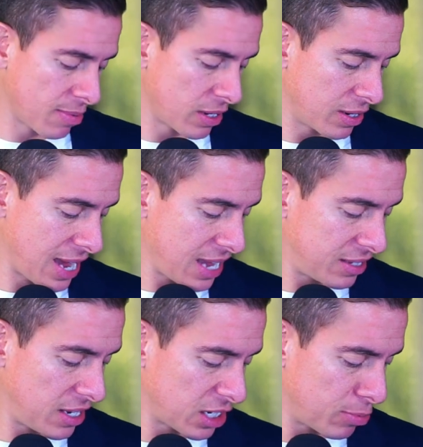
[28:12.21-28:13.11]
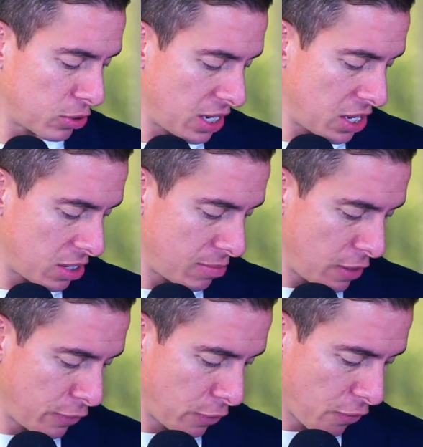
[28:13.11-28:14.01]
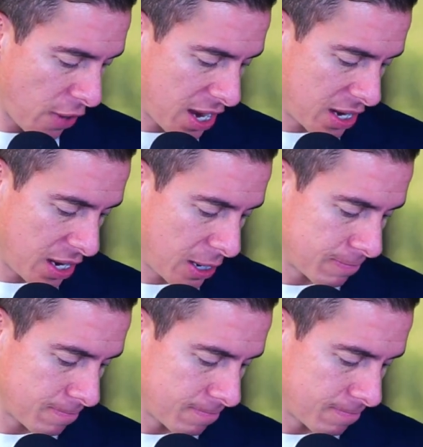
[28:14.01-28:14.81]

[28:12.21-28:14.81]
about on Ask the Experts Anything Meaningful Friday,